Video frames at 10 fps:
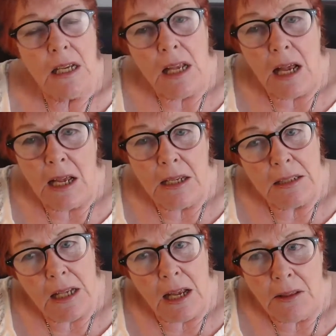
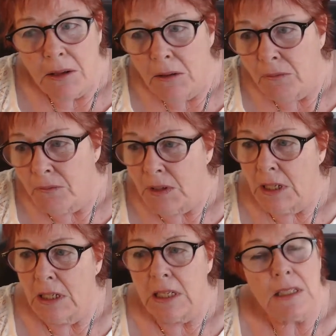Are there
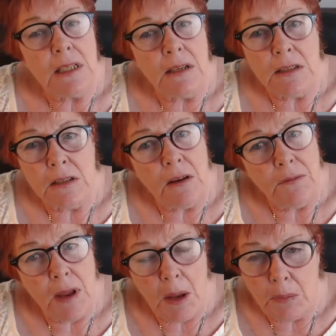feelings and stuff
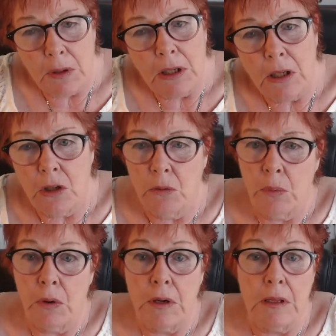happening in your
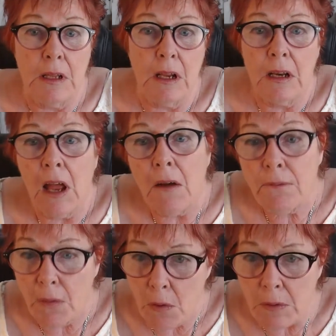body that are
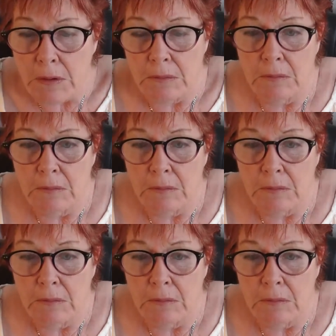foreign,